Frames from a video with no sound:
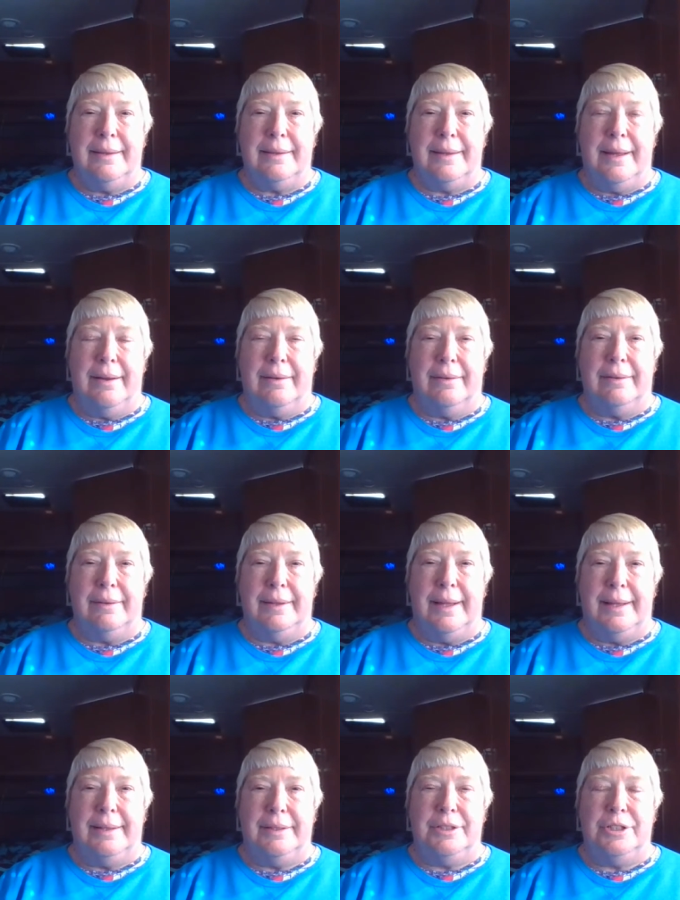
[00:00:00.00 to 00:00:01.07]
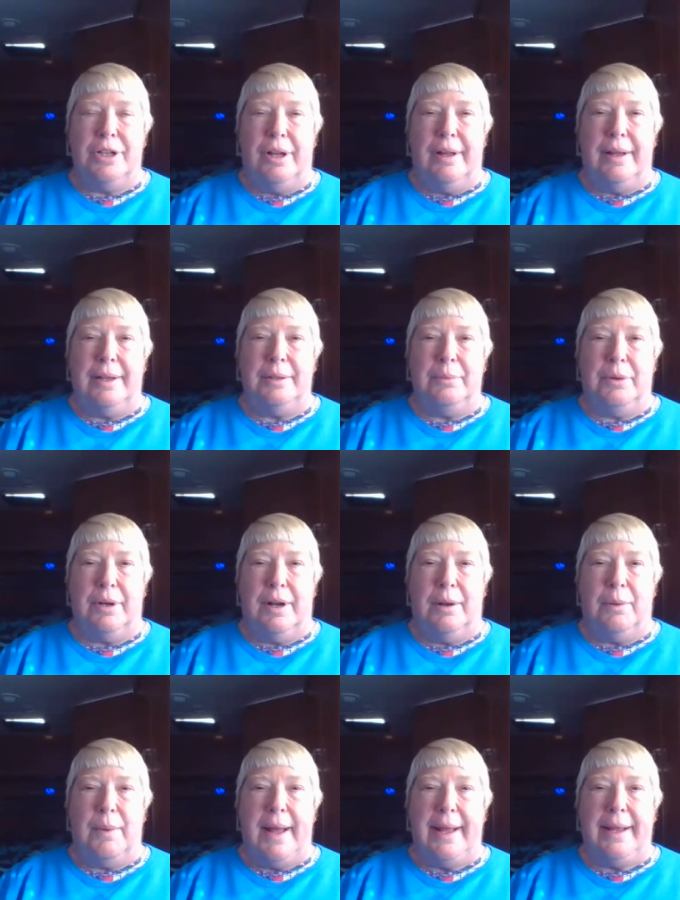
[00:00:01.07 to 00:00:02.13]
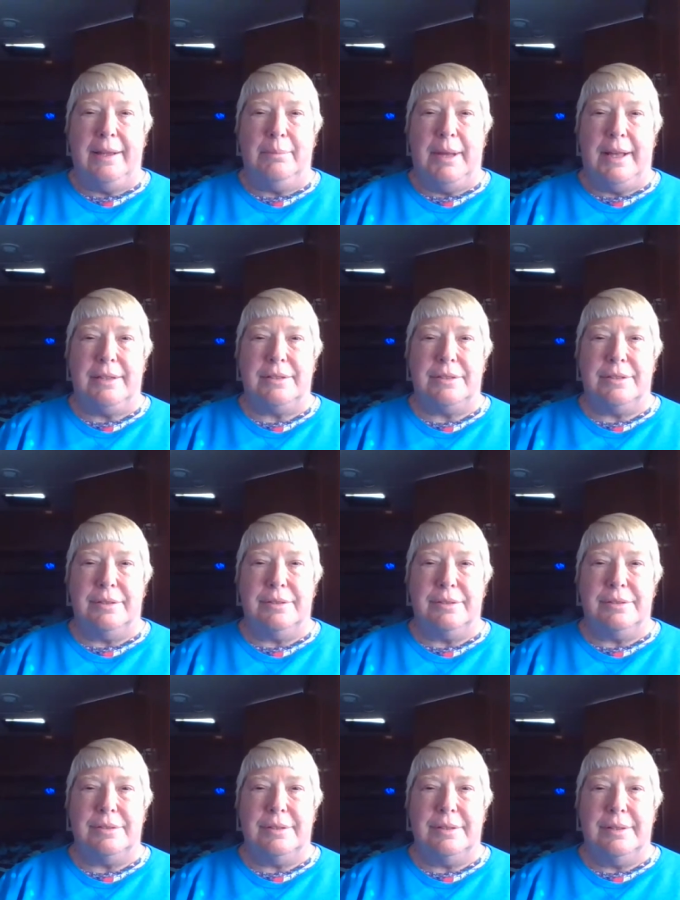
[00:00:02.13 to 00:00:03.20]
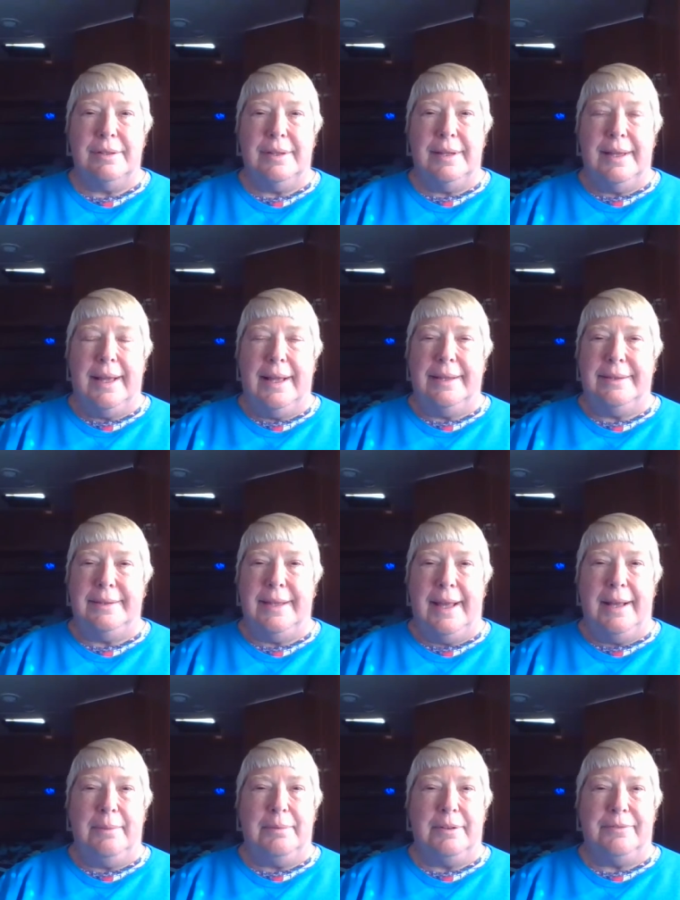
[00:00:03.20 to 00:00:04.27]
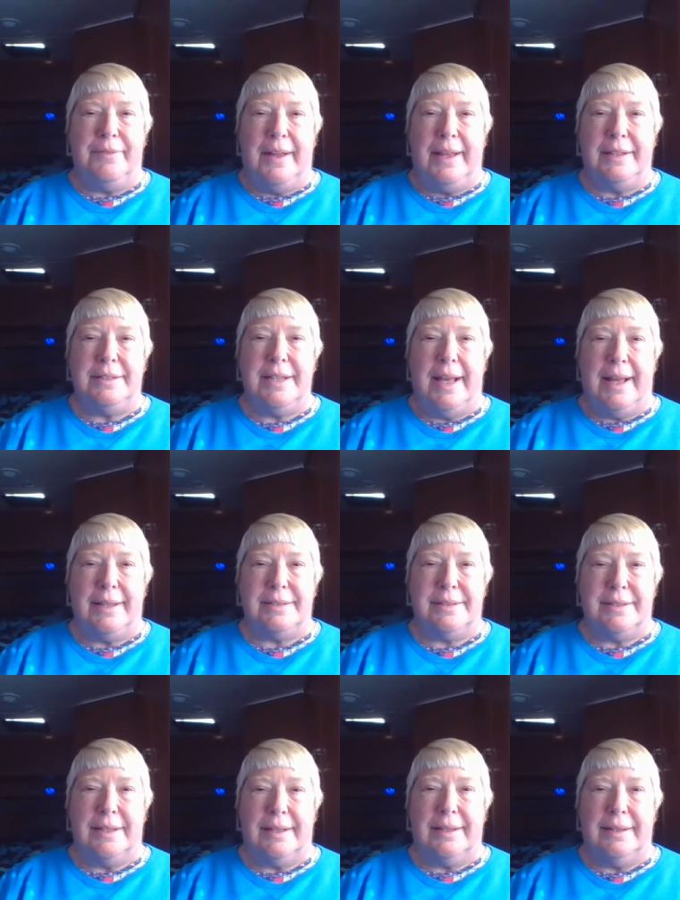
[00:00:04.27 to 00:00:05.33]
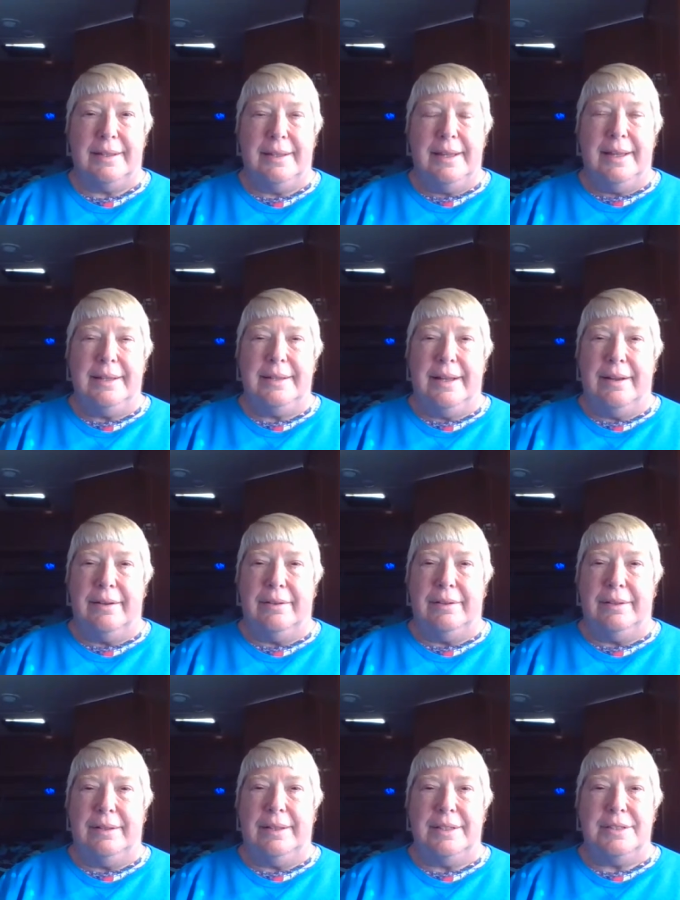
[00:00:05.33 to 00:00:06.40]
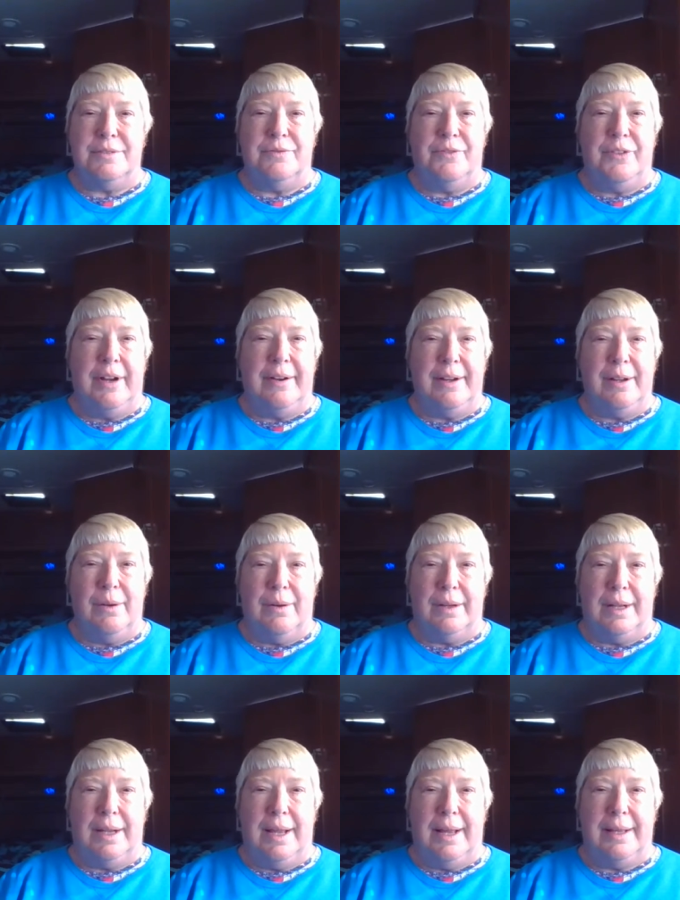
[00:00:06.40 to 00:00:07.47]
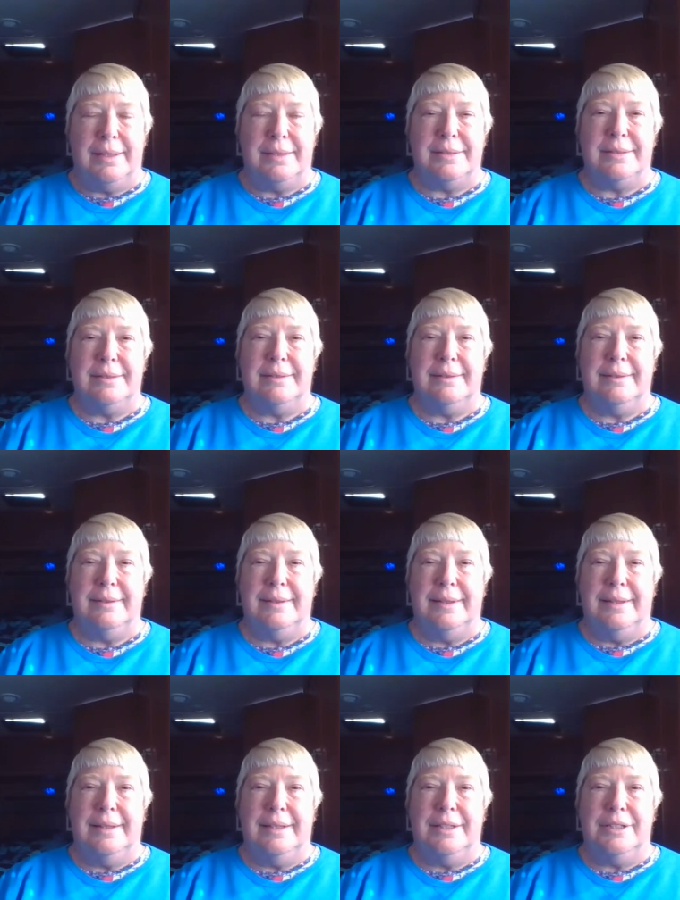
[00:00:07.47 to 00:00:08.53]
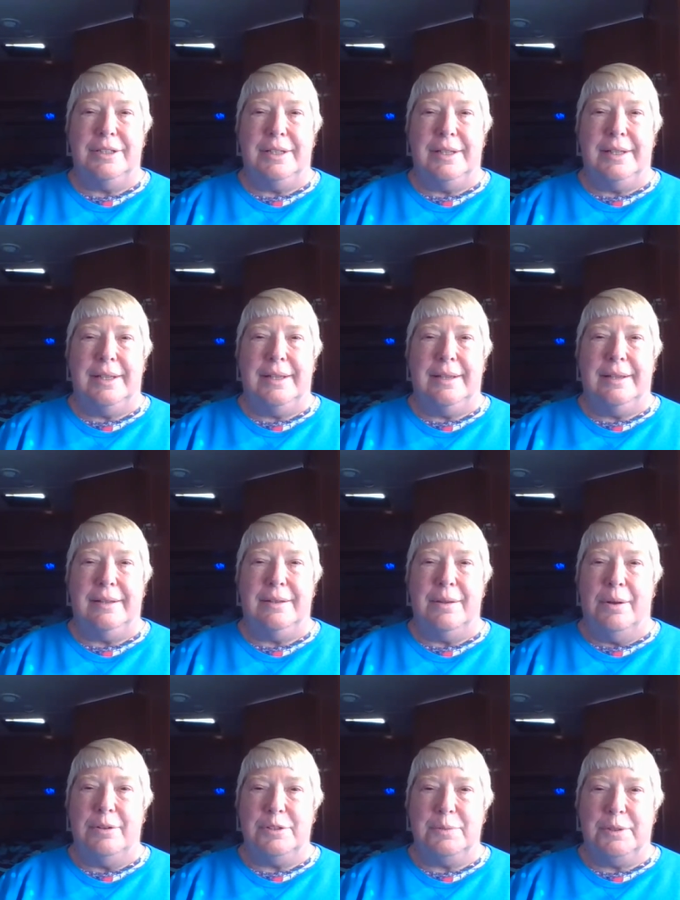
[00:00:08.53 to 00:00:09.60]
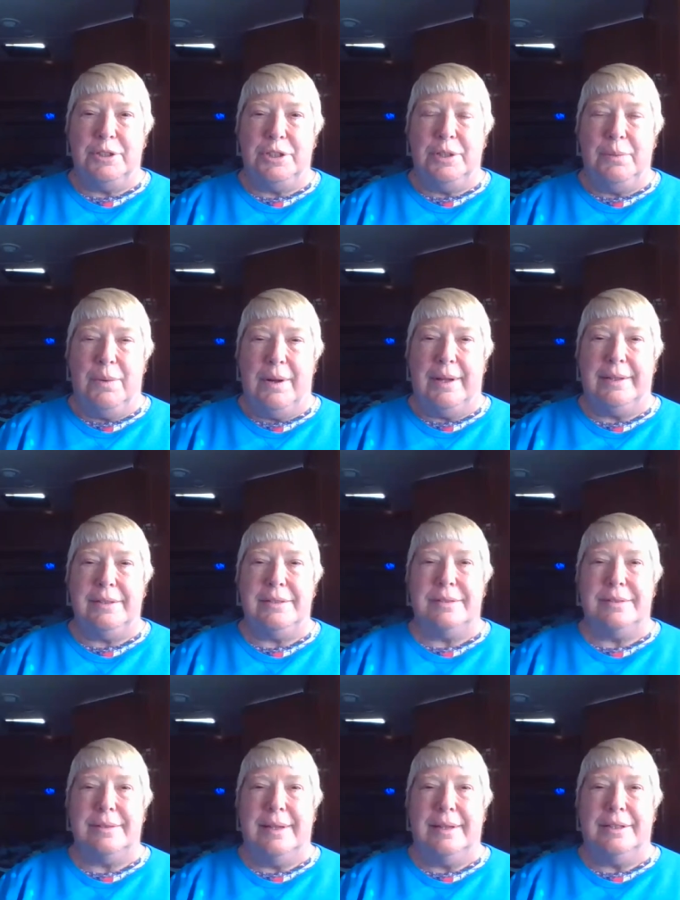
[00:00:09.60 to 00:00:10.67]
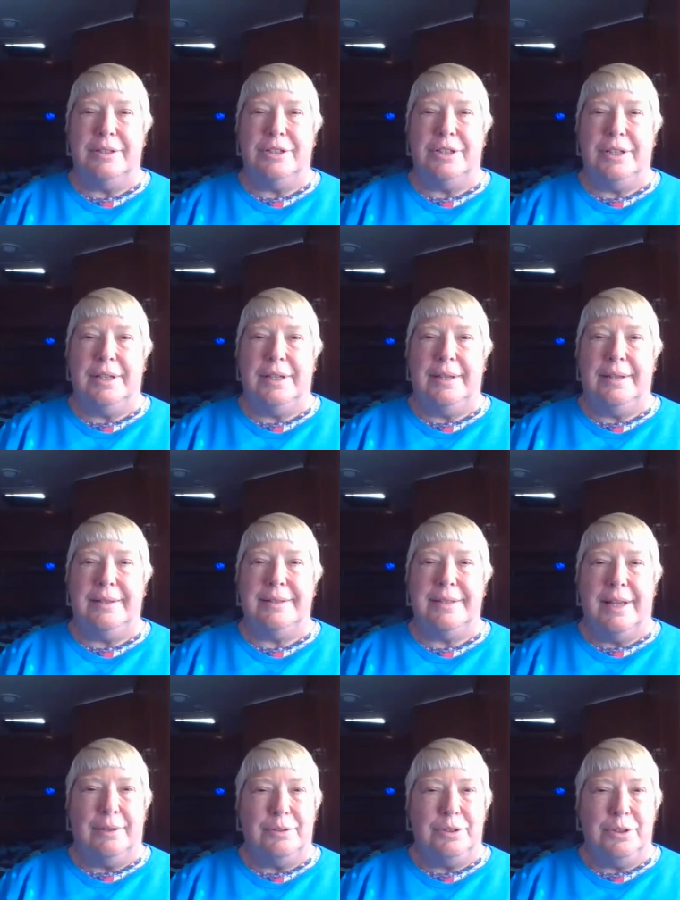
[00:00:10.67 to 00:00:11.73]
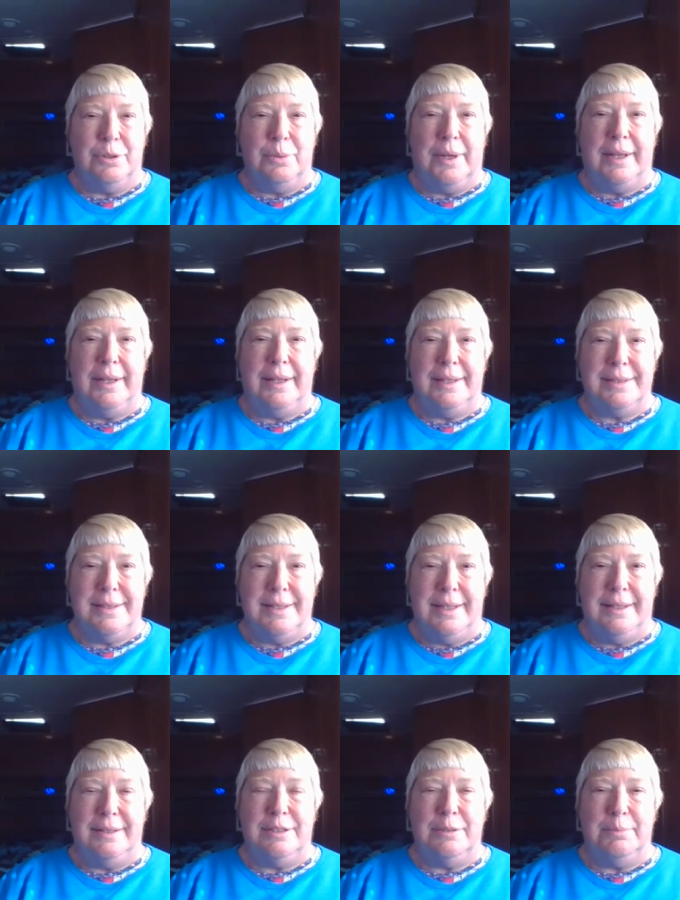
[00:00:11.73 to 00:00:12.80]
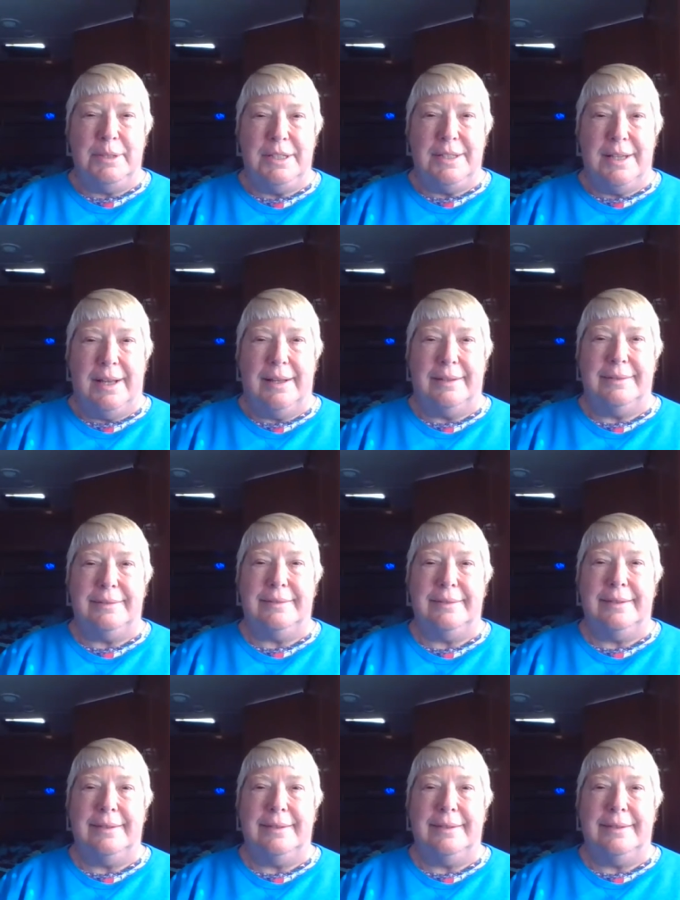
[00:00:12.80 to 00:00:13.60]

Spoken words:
Carol and John were our wagon masters, and they were fantastic. Carol is very organized. She knows what she wants, and she tells you what is needed to be done.